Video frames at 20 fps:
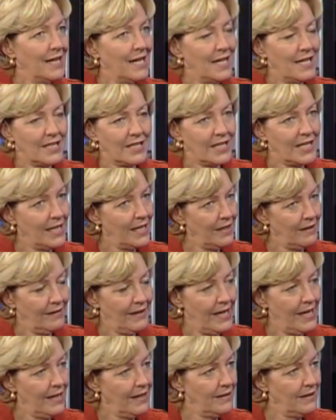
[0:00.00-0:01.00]
gosh,
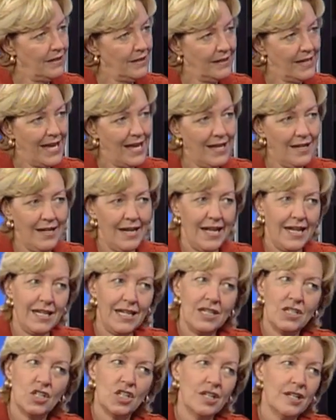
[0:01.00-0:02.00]
that candidate,
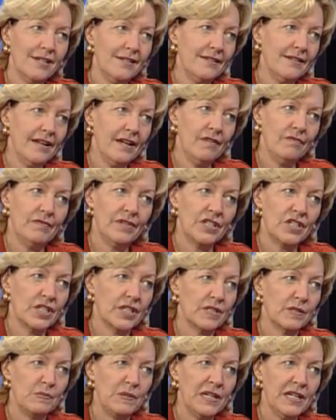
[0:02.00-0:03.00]
he sure doesn't have much
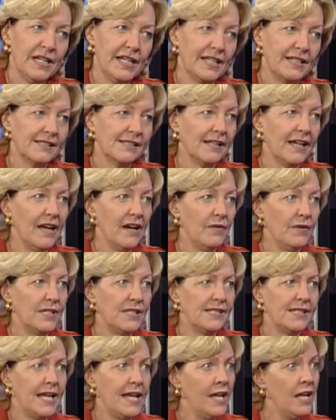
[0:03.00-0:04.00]
experience, I
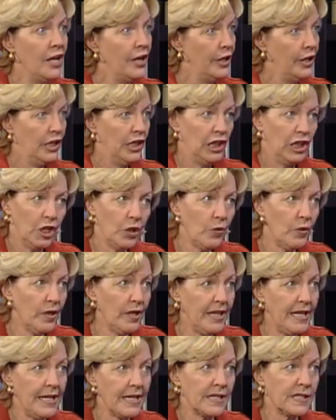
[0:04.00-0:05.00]
always say, look where
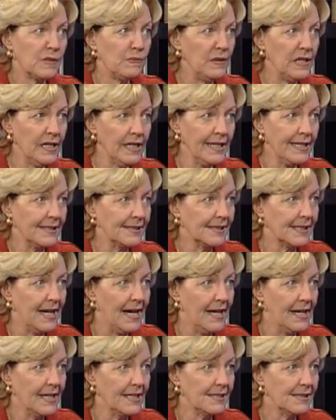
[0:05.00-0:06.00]
the experience
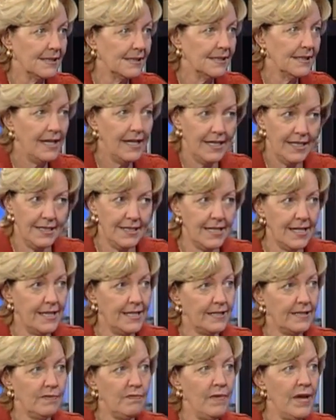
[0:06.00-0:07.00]
got us, into
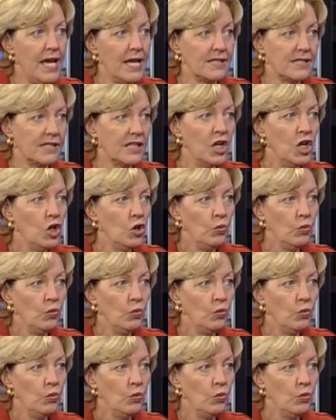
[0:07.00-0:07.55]
this mess.